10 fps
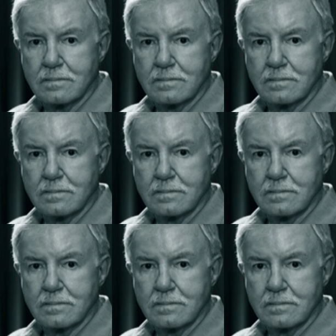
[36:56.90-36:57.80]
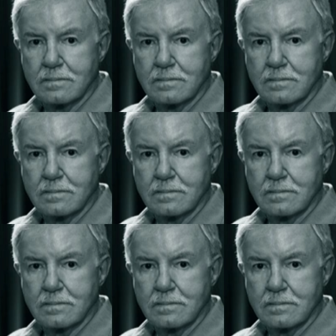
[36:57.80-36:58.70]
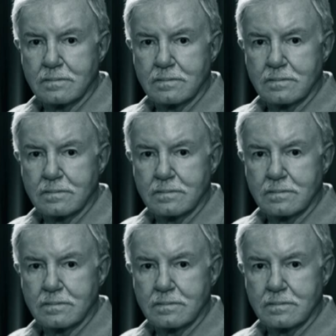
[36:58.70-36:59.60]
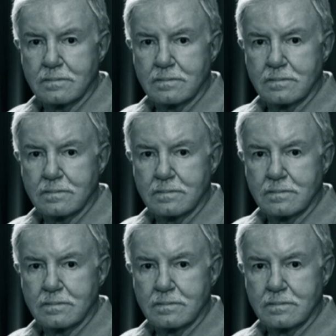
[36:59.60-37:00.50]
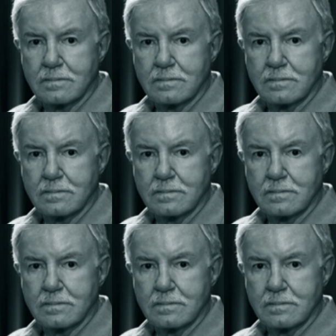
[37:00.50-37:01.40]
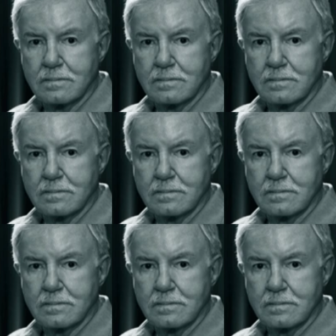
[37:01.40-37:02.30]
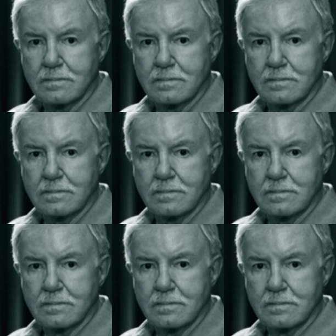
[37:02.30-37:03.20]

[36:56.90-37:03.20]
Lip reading: This is a still picture; no speech is visible.